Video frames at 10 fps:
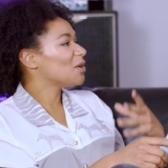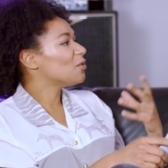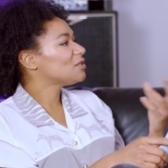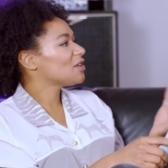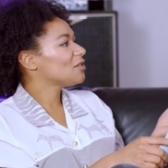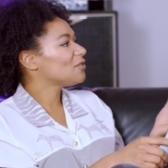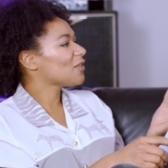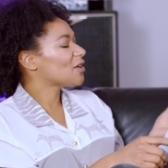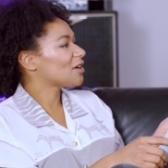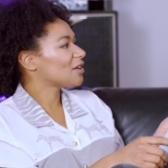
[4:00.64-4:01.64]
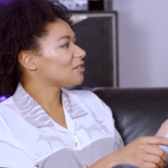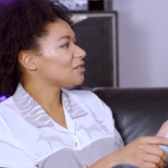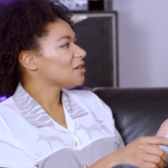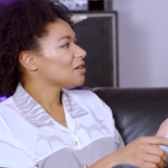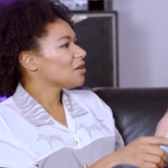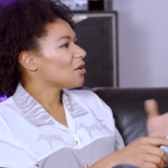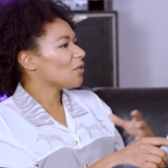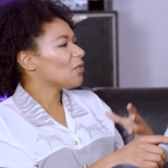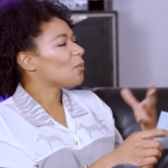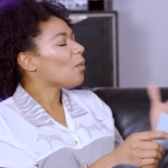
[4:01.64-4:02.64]
also focus
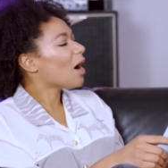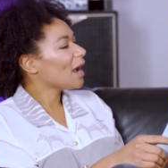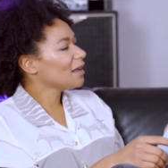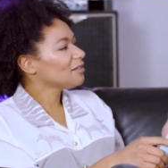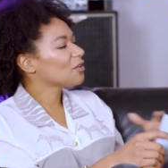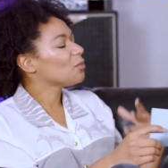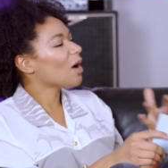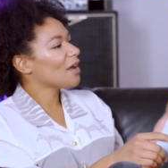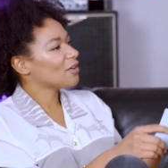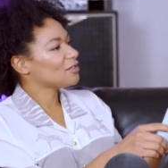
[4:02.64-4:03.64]
on the why, so why those